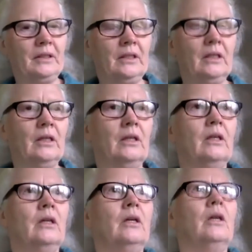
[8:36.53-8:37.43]

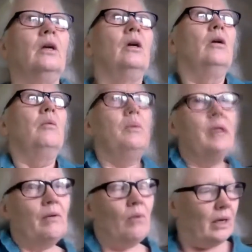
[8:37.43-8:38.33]
Mm-hmm. But
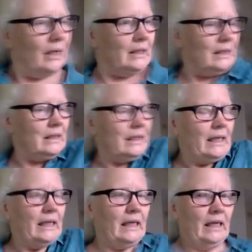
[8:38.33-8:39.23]
I wanted to
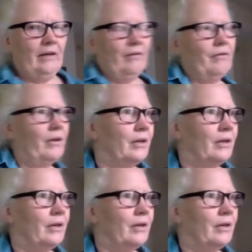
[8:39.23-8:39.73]
see if